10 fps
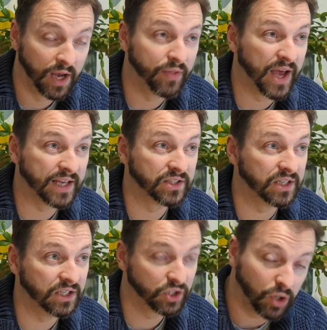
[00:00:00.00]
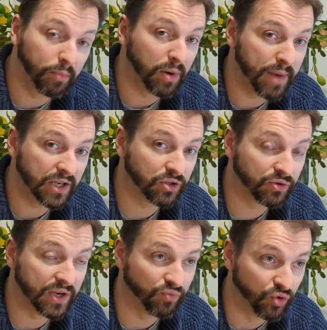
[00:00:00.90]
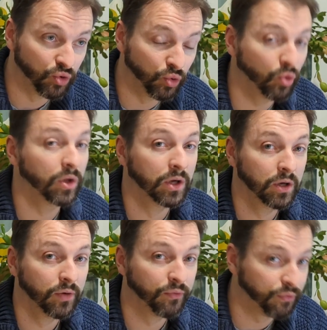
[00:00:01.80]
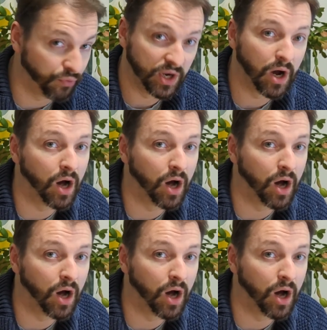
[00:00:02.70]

and that is the supplementary rule free